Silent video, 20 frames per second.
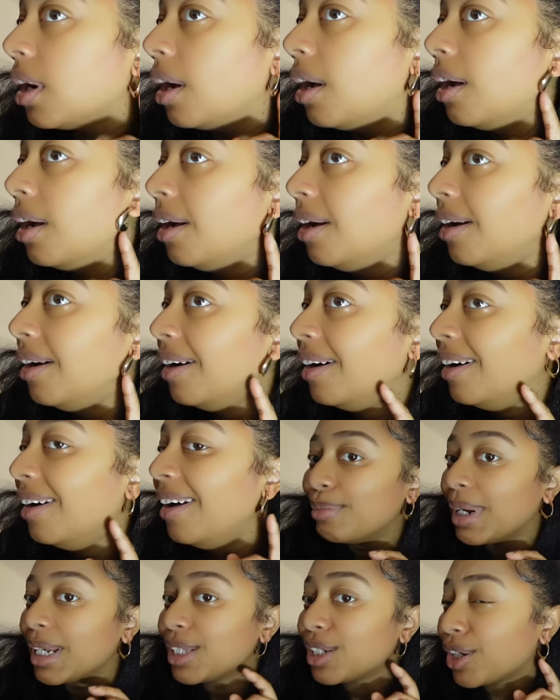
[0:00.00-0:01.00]
um,
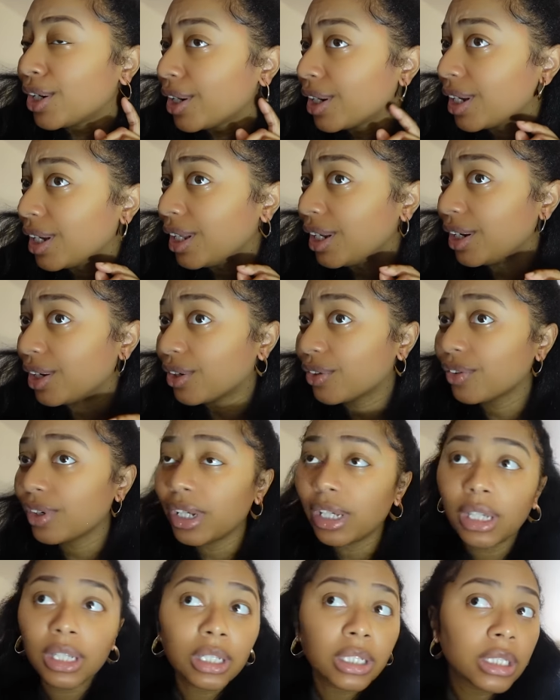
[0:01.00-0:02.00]
my Target
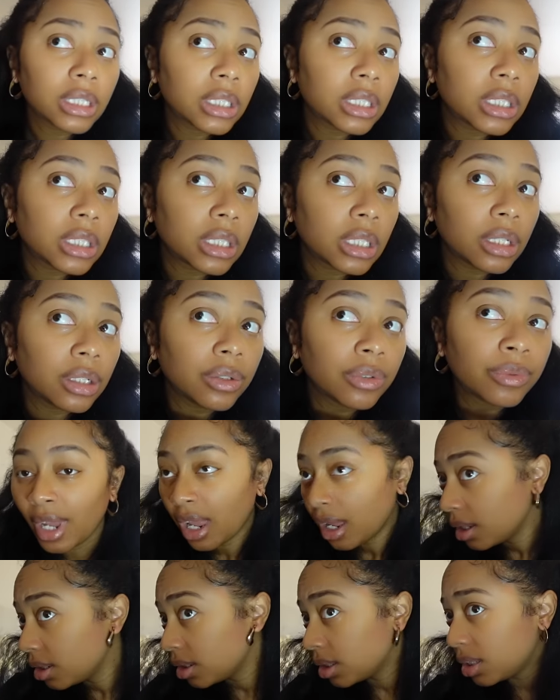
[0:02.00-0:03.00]
earrings.
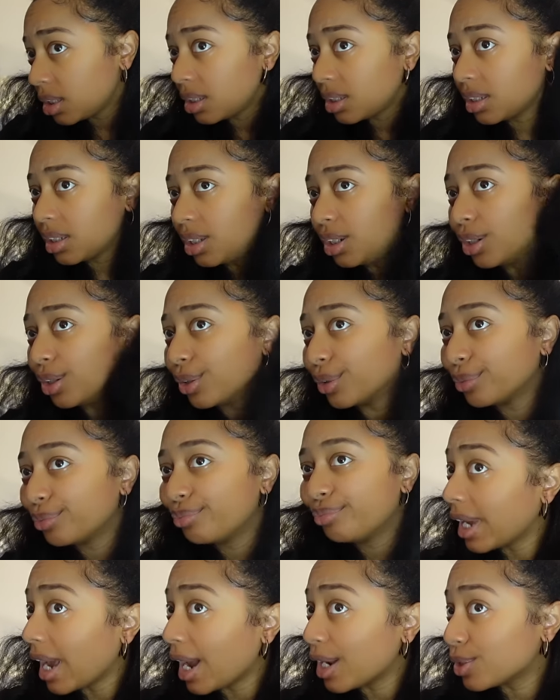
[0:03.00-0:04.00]
Just, you know,
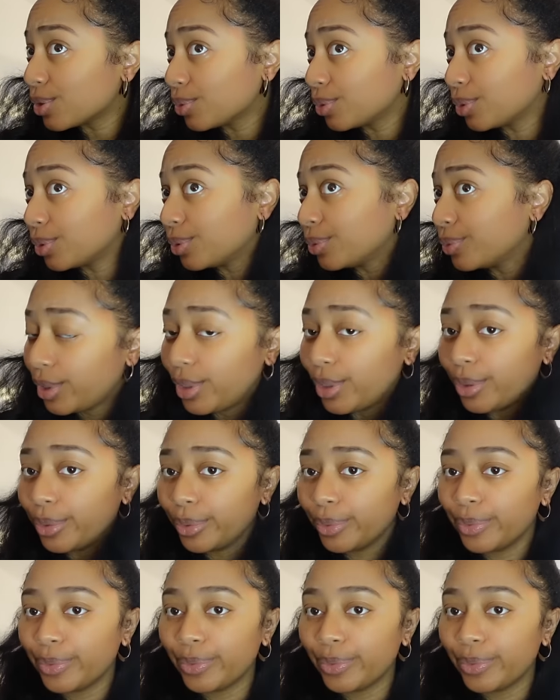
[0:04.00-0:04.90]
casual, cute,